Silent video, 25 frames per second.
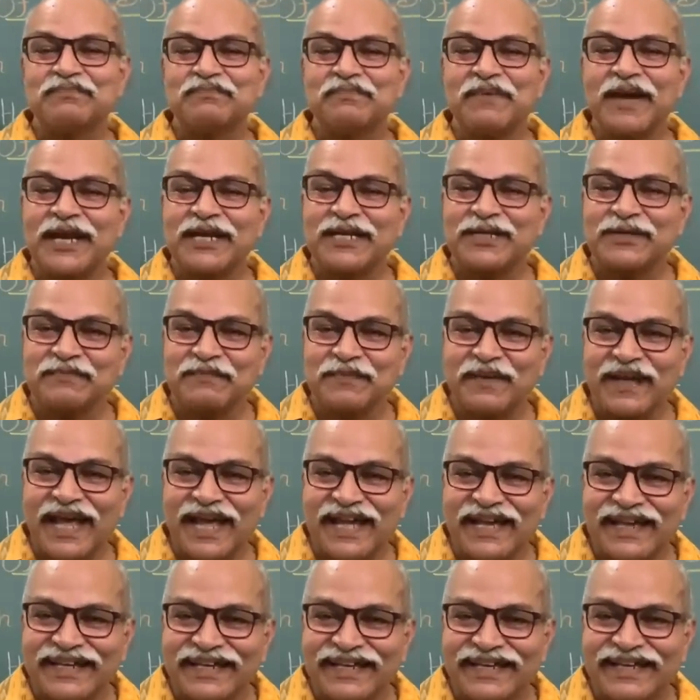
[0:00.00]
Max
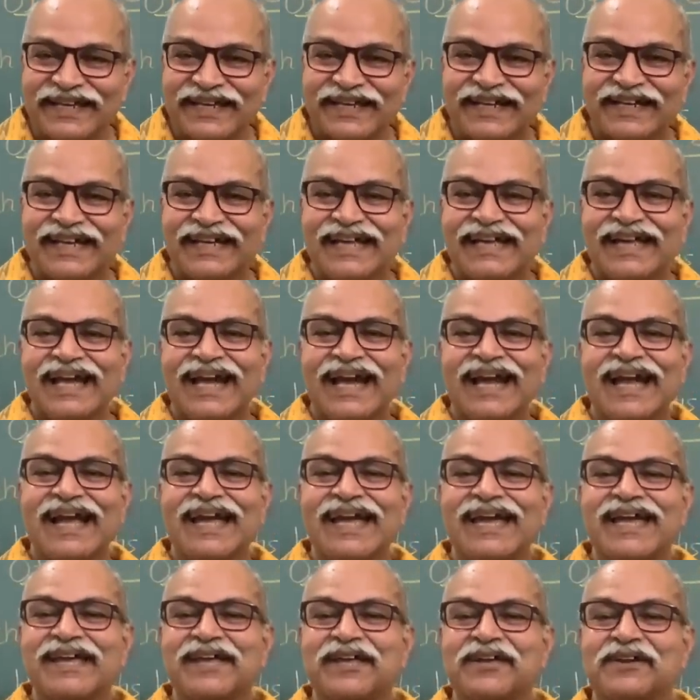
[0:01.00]
Planck,
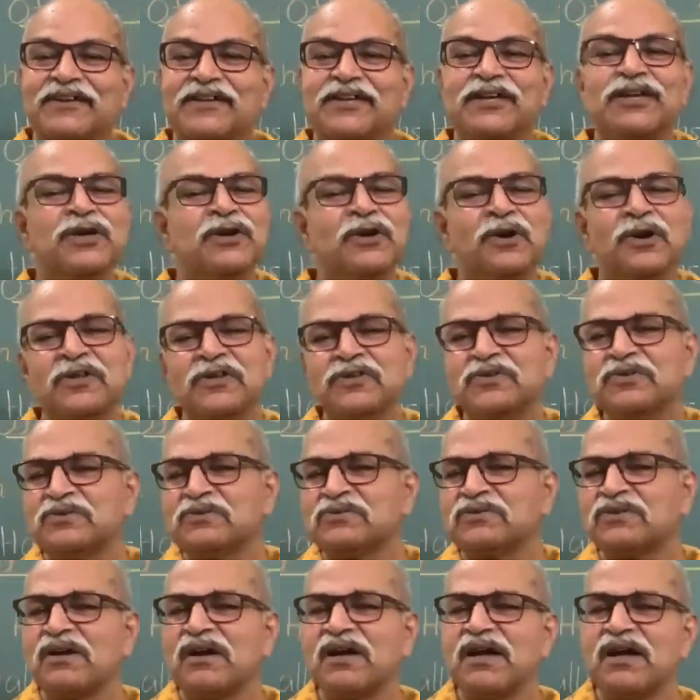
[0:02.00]
and he
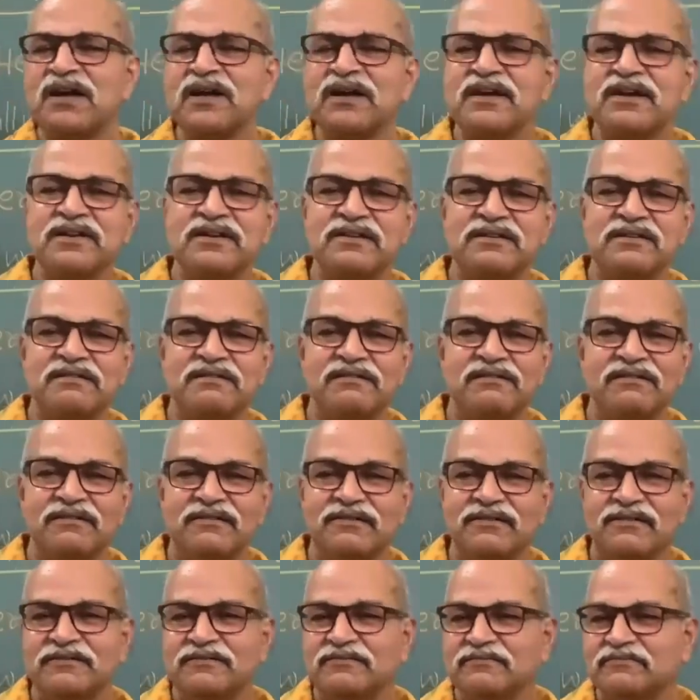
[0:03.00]
also tried
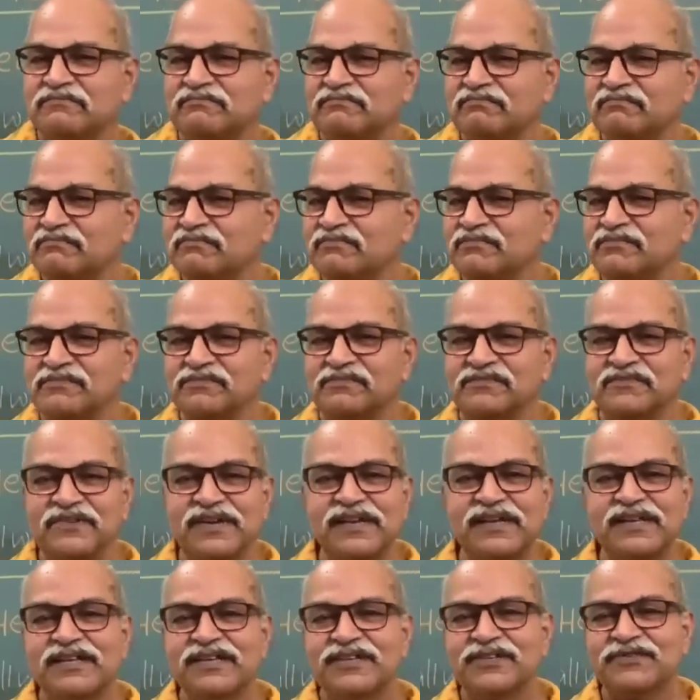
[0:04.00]

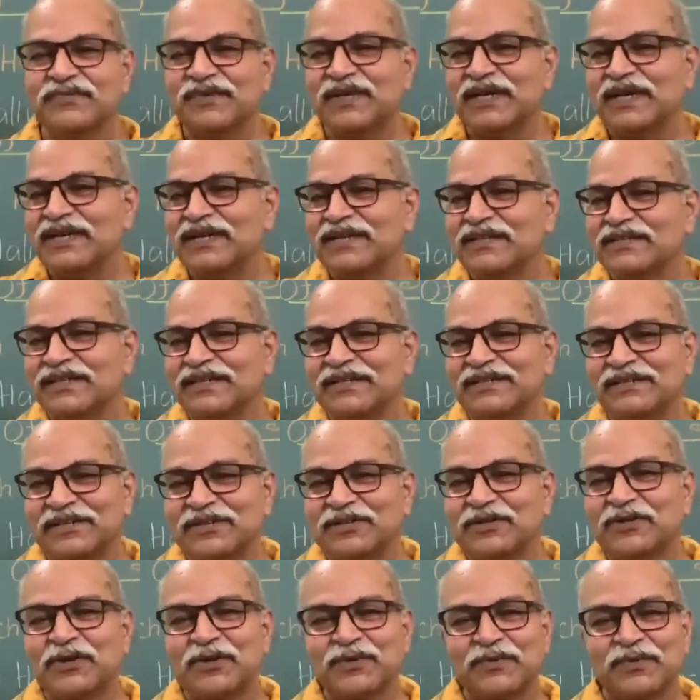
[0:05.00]
various ways. It
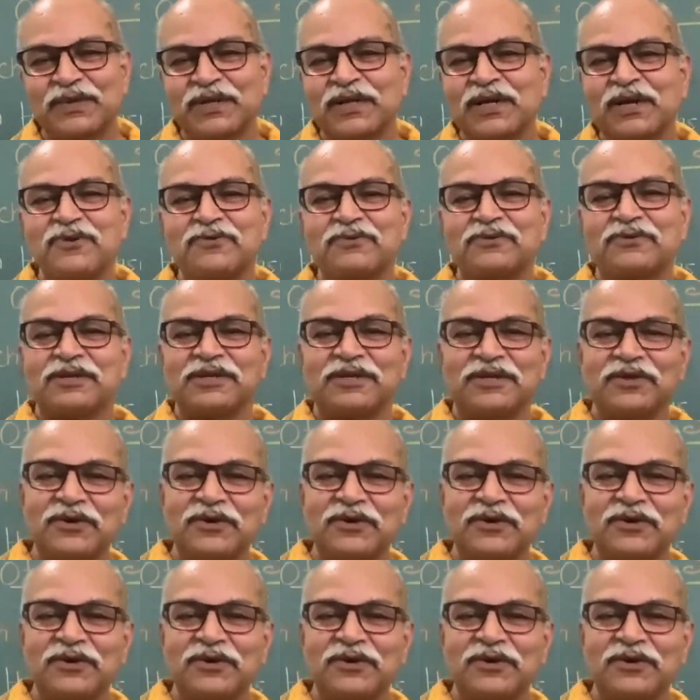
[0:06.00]
did not work out.